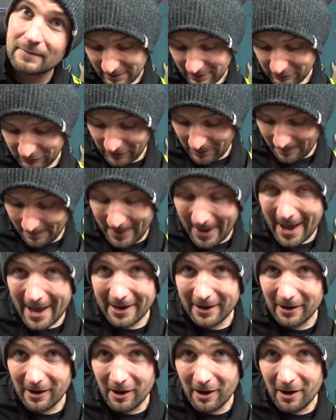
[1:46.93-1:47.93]
Jump
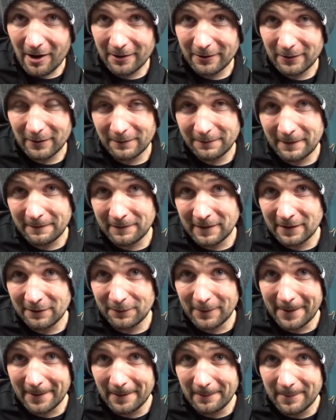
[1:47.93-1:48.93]
back onto the 15th
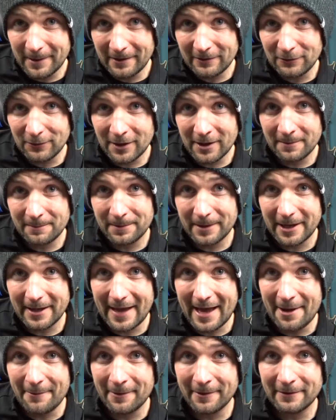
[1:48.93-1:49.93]
fret on the B string, play
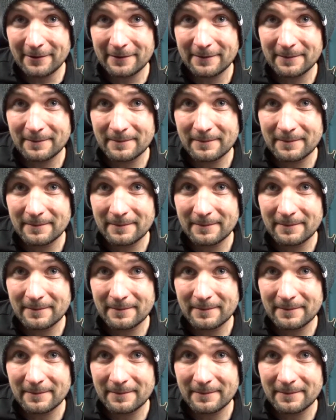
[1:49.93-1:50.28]
that once.